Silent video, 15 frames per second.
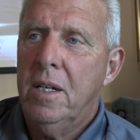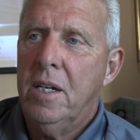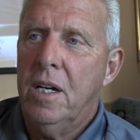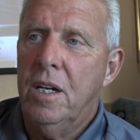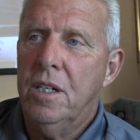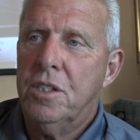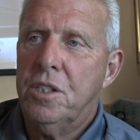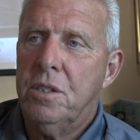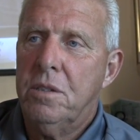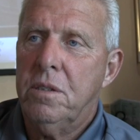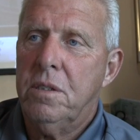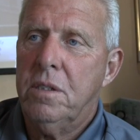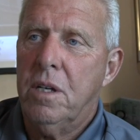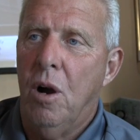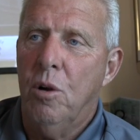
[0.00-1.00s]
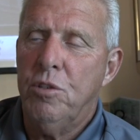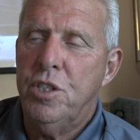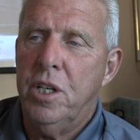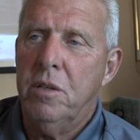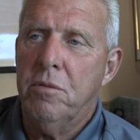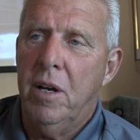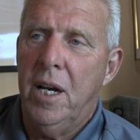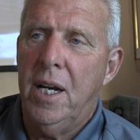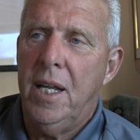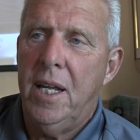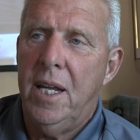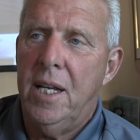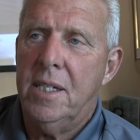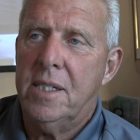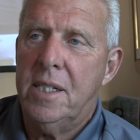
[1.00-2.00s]
because coaching really
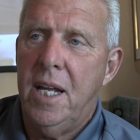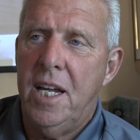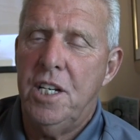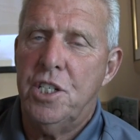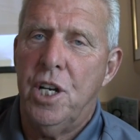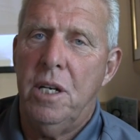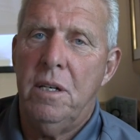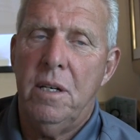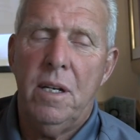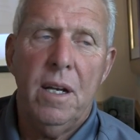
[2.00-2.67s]
is teaching.